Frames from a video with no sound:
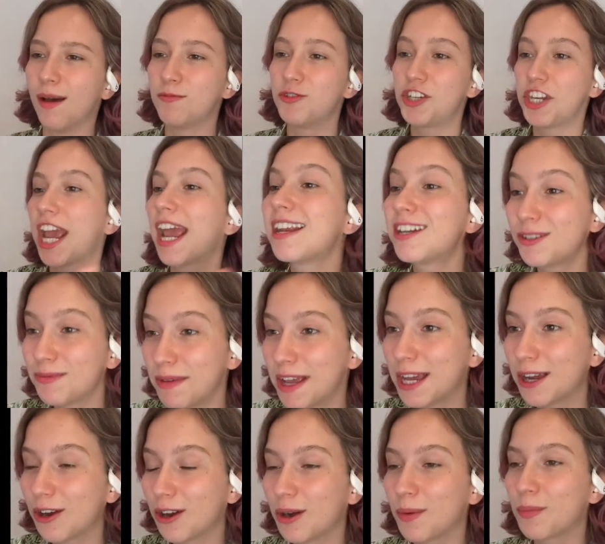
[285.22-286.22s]
change
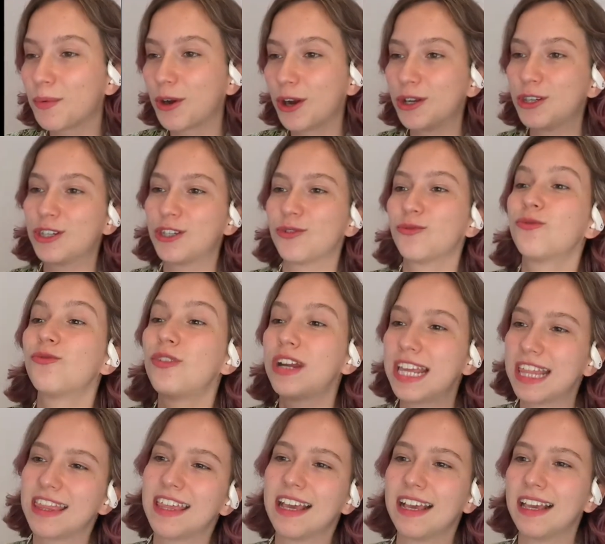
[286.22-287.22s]
maker approach to
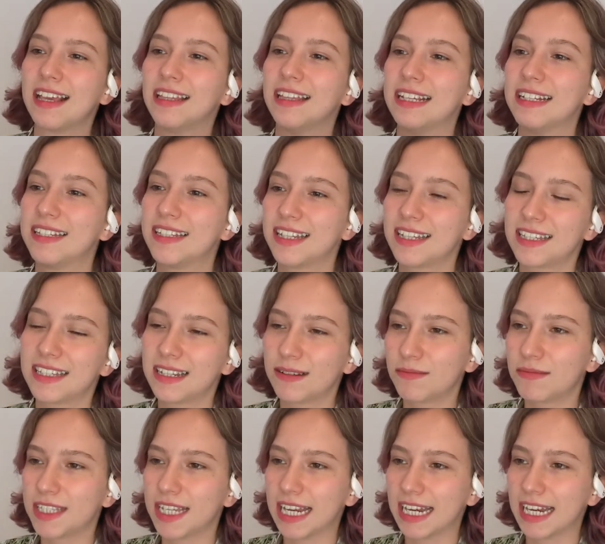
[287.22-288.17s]
rethinking these systems.